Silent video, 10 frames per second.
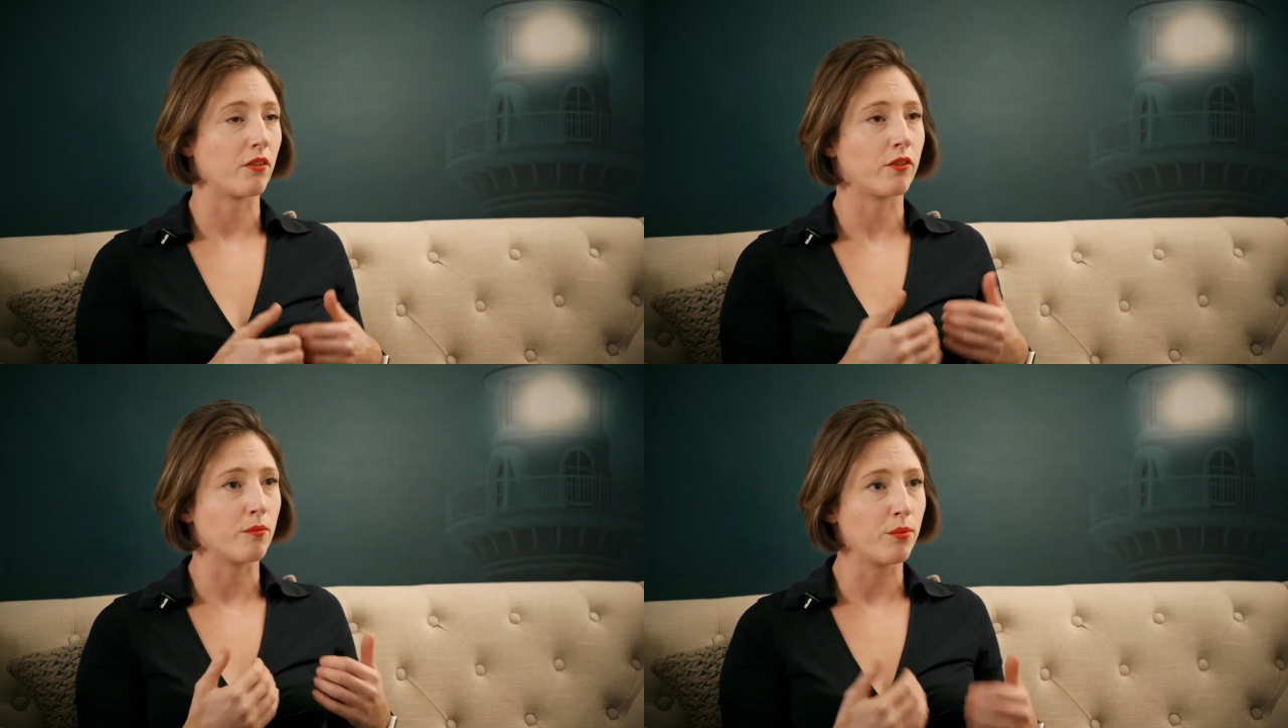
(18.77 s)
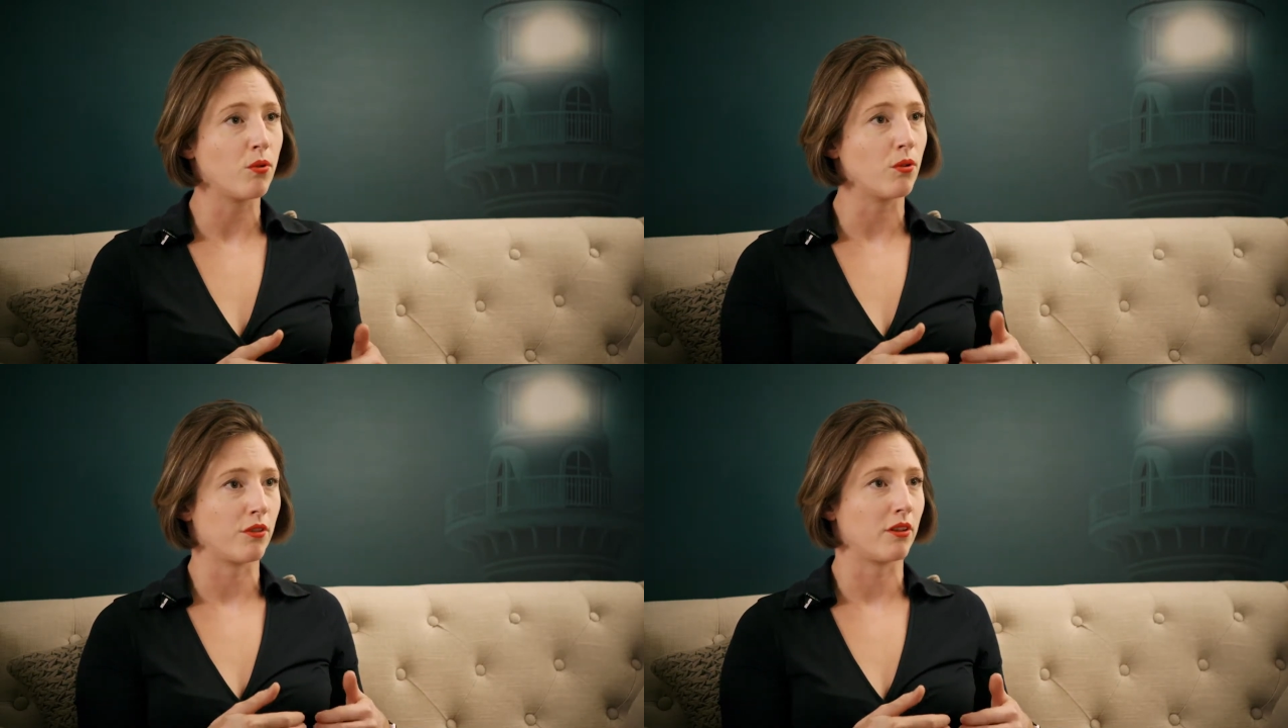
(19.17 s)
The
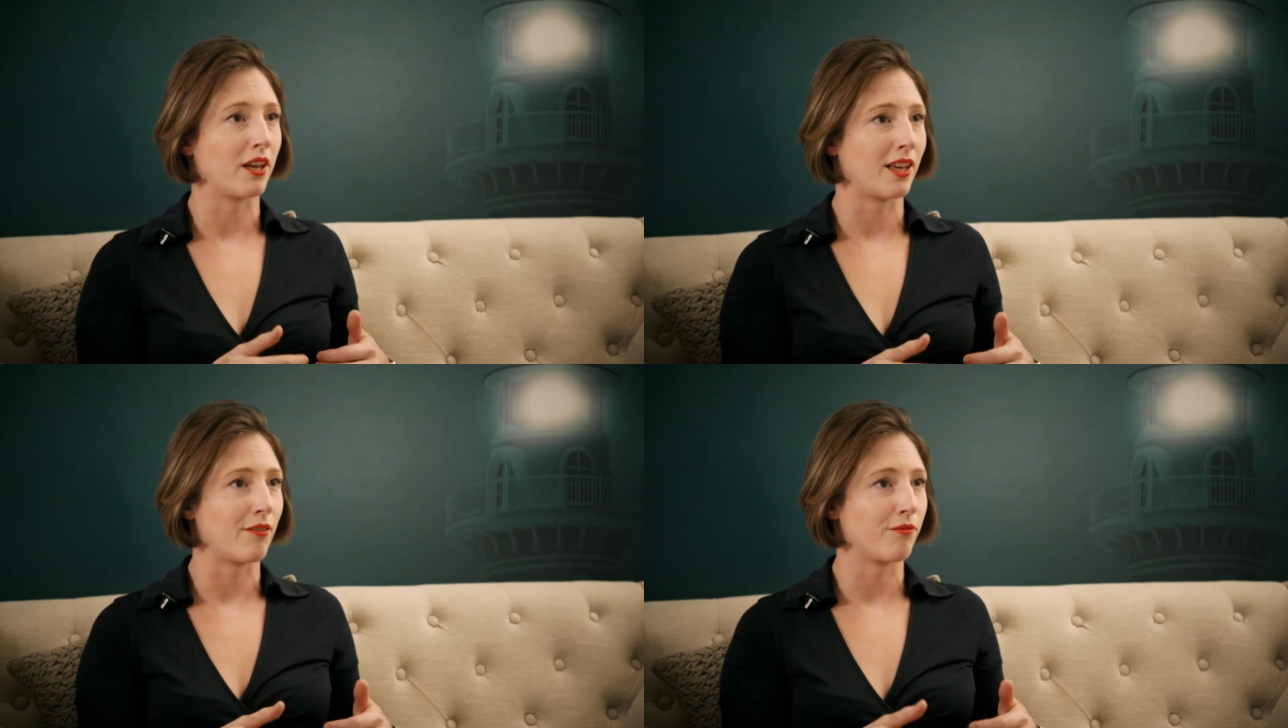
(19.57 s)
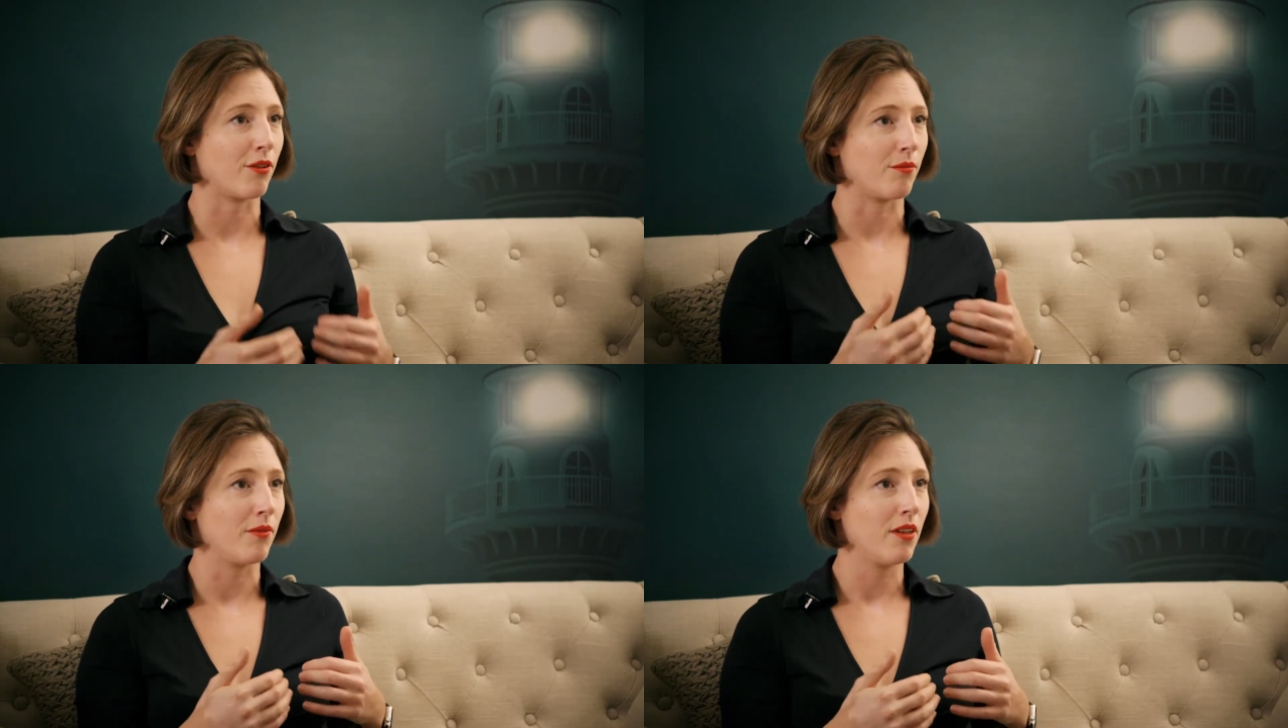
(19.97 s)
support that I get
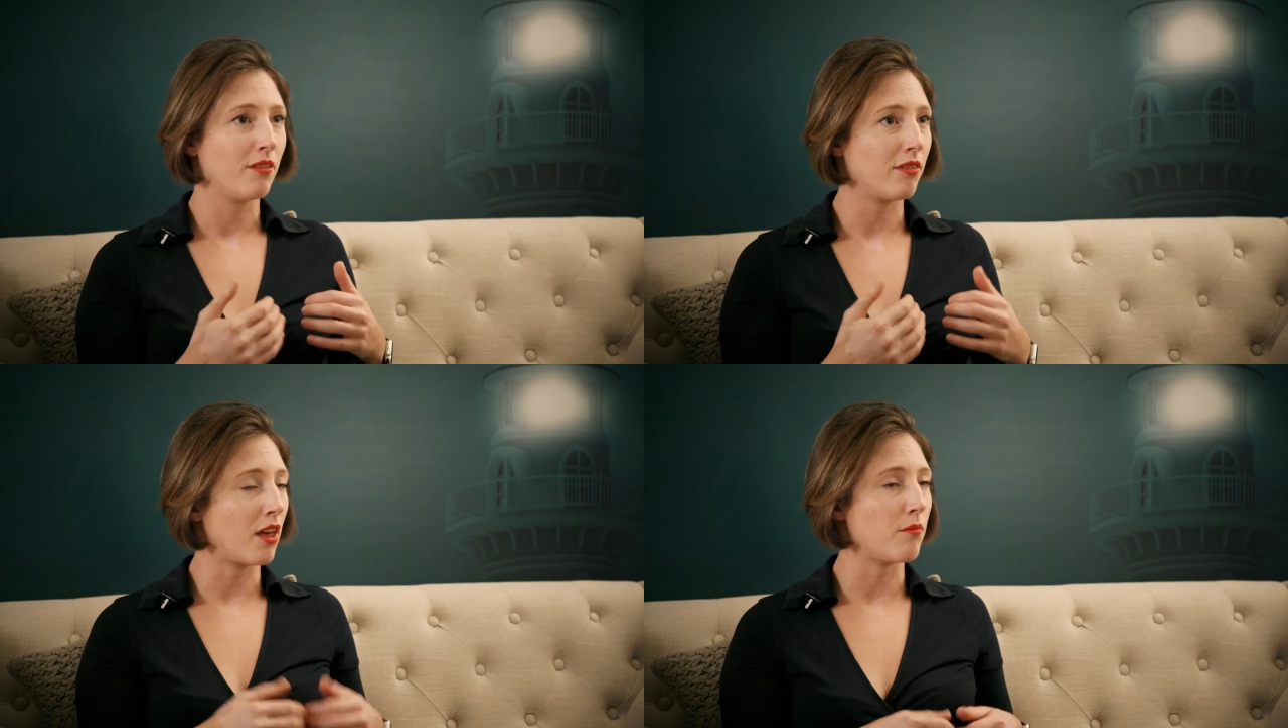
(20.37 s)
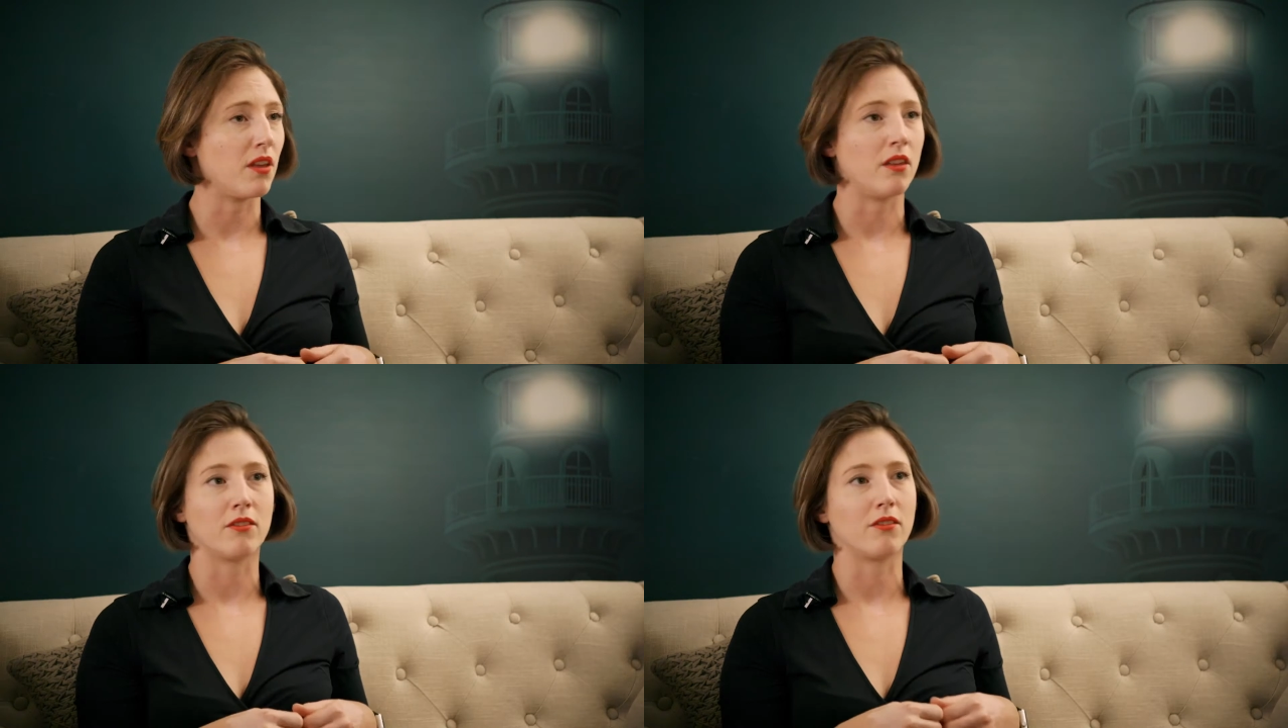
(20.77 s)
from them
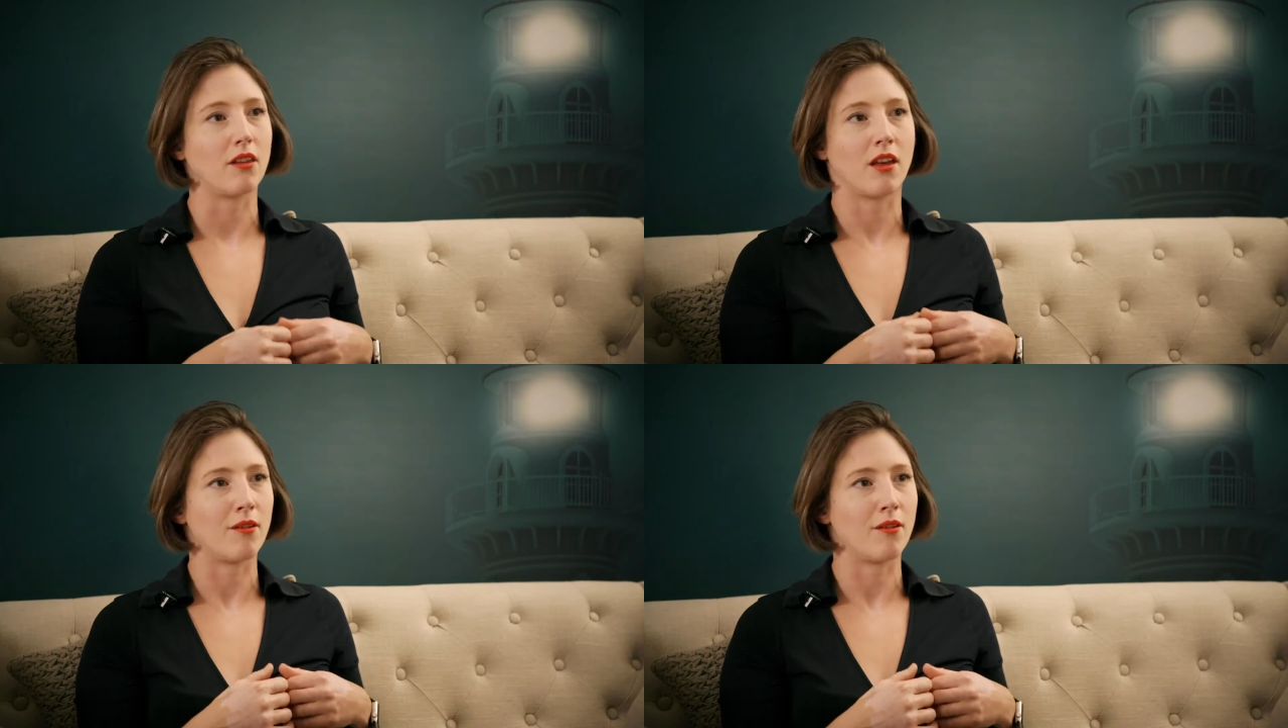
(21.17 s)
is